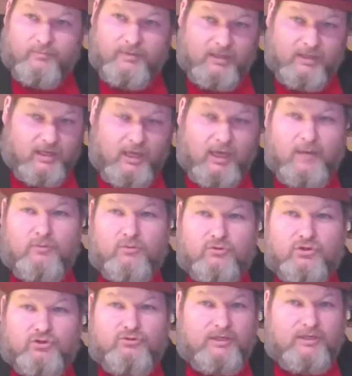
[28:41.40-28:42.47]
be liable to
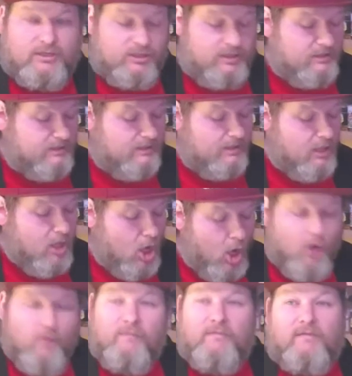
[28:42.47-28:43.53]
scratch easy.
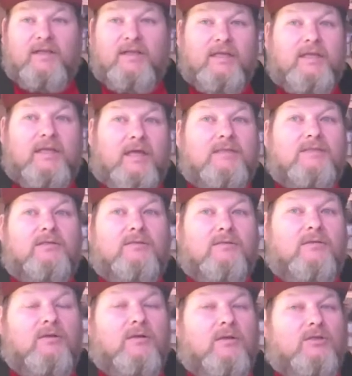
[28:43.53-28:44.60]
Hopefully it doesn't,
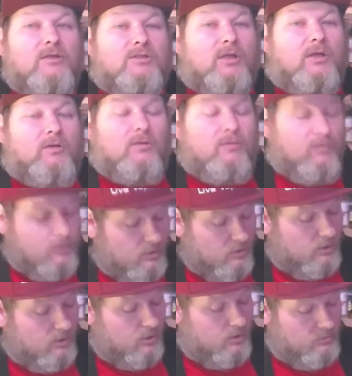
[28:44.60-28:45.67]
so
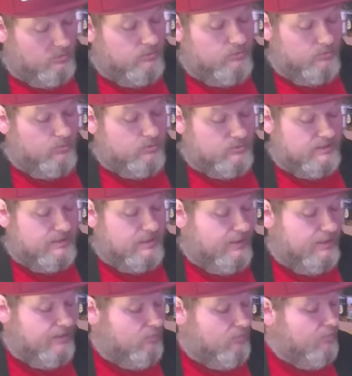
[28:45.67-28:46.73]
we'll see how
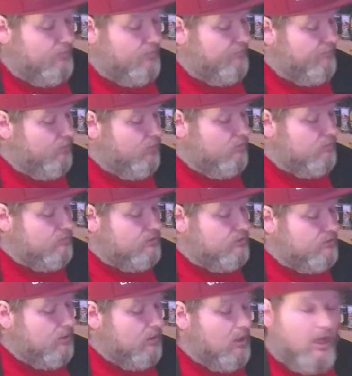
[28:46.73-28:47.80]
that one performs.
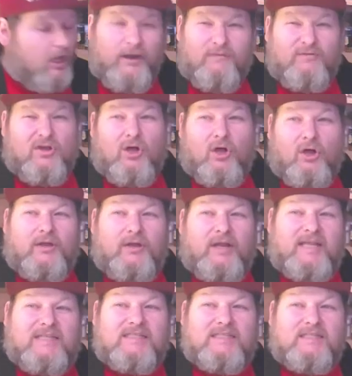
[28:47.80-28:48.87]
Another con
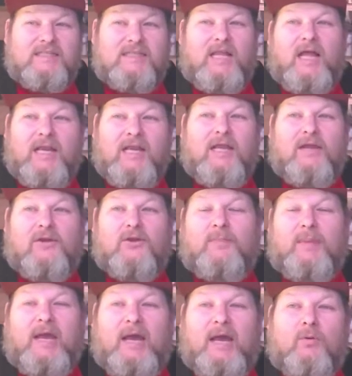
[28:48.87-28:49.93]
is slightly
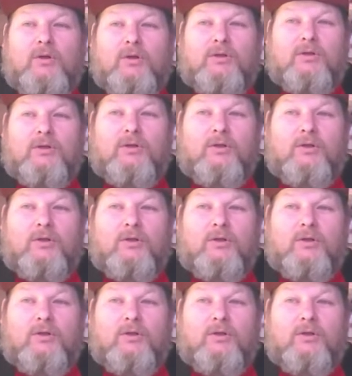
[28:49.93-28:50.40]
underpowered,